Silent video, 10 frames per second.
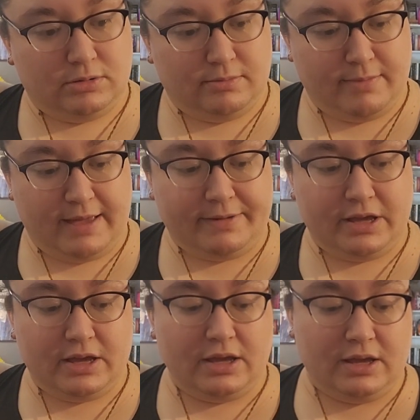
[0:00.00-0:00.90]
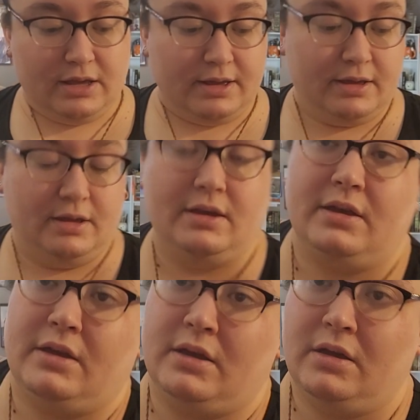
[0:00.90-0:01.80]
maybe
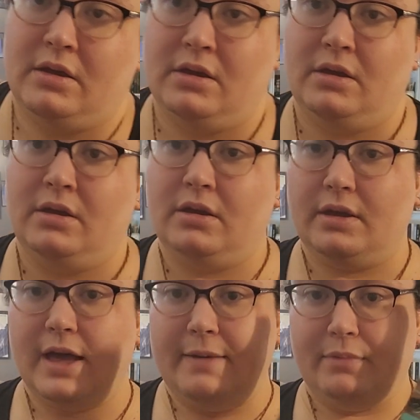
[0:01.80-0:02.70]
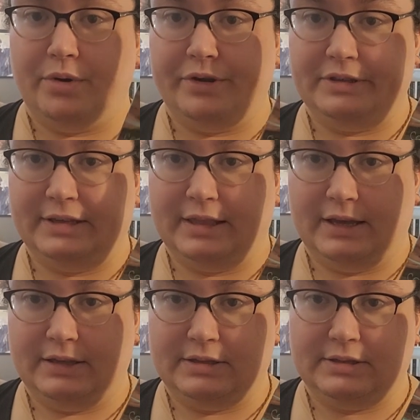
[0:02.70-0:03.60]
get more into
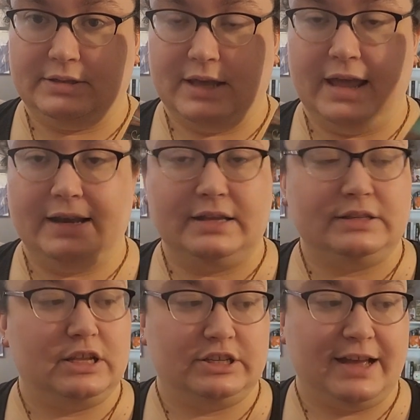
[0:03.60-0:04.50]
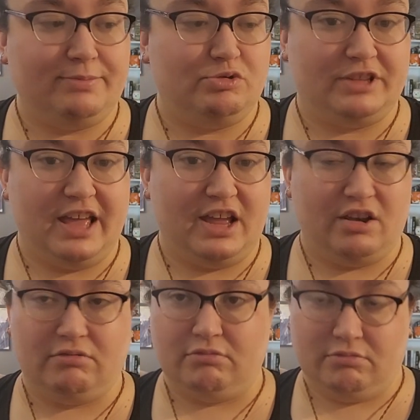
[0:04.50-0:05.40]
this. At least to chapter
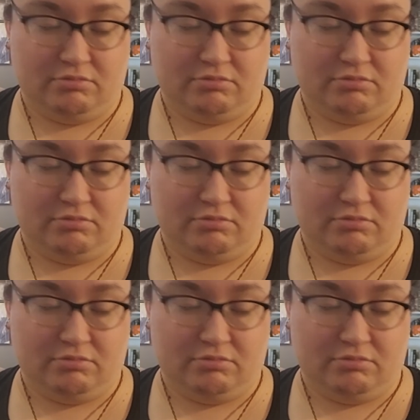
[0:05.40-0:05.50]
10.